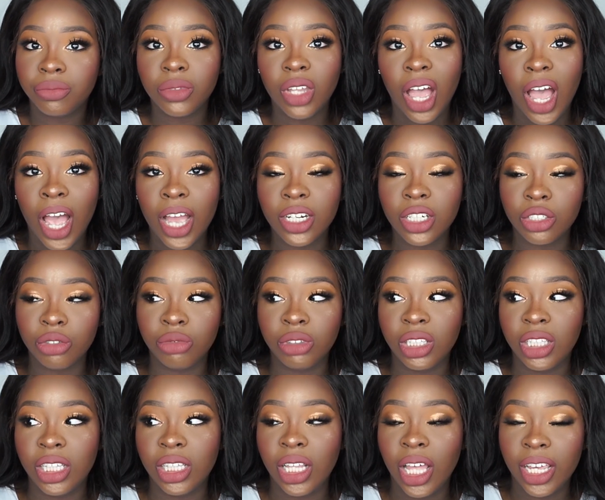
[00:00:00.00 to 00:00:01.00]
I just
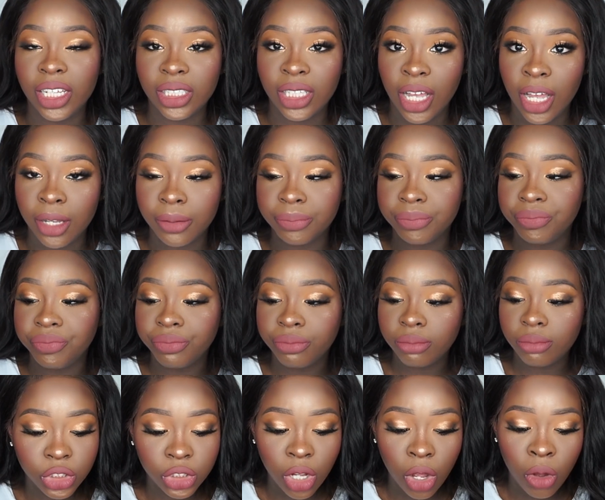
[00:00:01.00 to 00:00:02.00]
really like that.
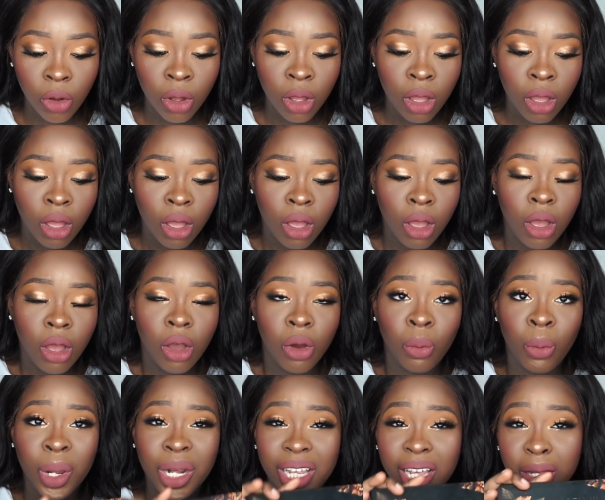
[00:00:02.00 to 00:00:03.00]
So
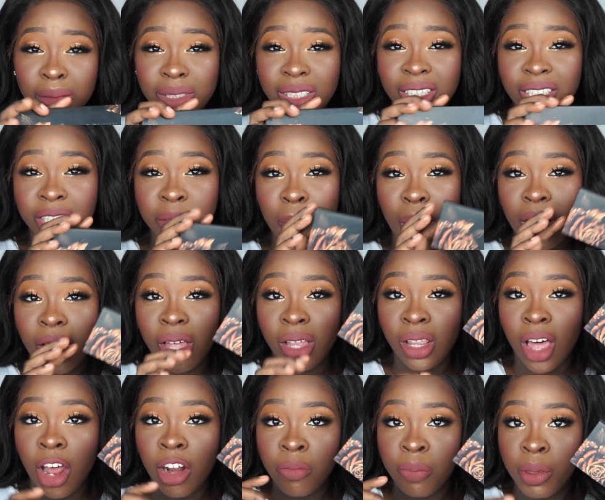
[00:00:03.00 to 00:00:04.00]
when it comes to this palette, a
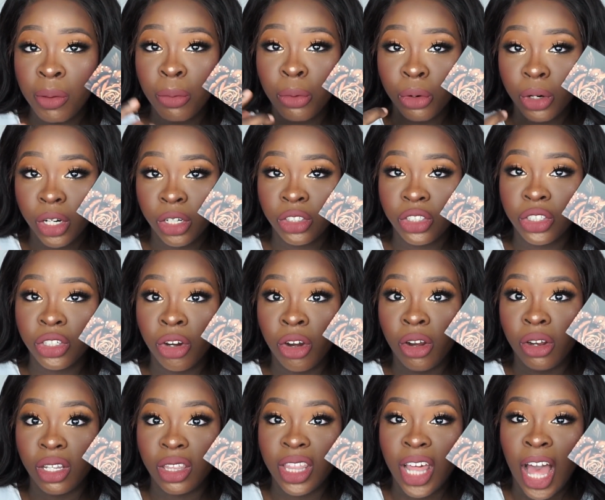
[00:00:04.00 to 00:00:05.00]
lot of people were
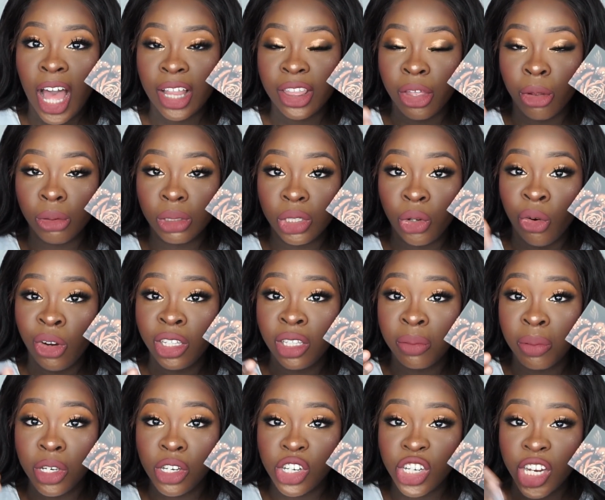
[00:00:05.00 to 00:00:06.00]
concerned that there was going to
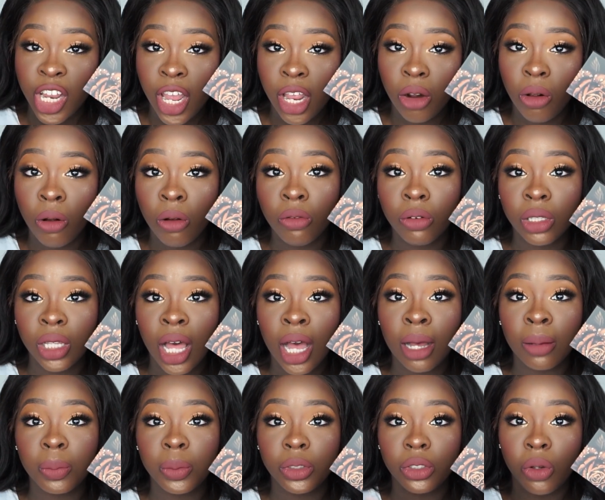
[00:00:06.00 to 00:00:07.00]
be shade
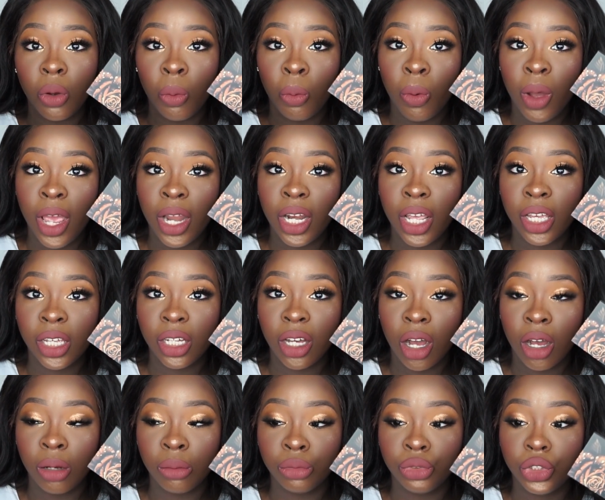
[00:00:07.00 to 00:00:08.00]
overlaps when it
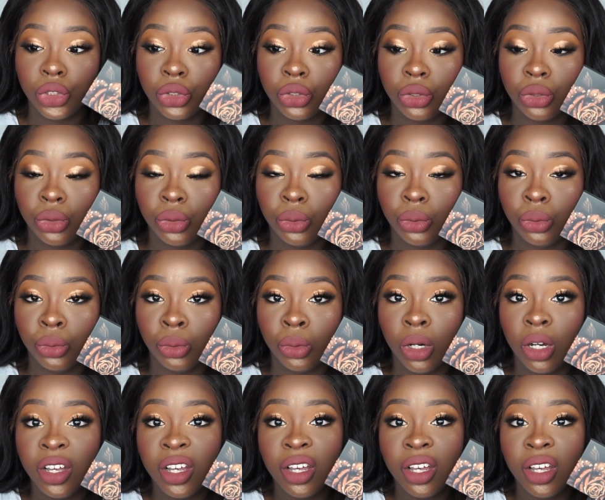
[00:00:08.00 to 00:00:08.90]
comes to